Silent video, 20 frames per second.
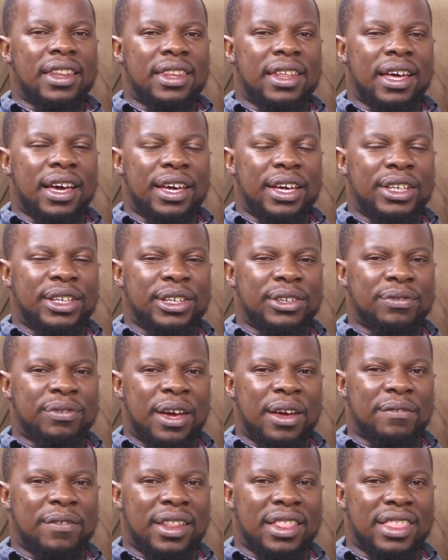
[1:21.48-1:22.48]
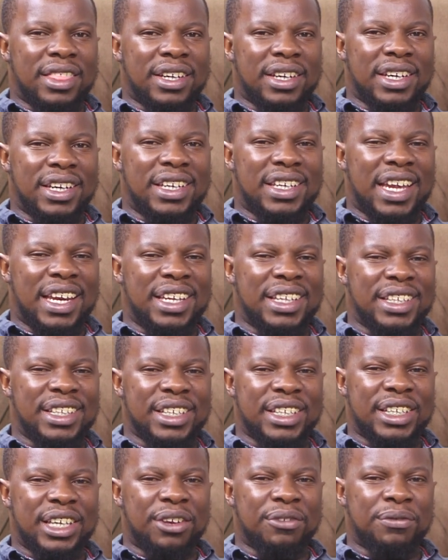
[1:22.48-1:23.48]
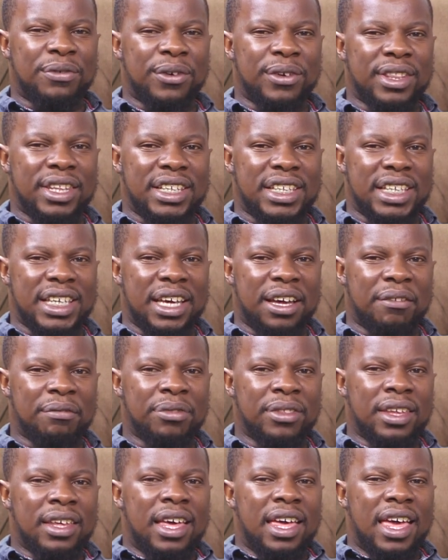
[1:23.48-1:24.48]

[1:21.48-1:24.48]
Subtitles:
They are ages 5 and 3, turning 6 and 4 this year.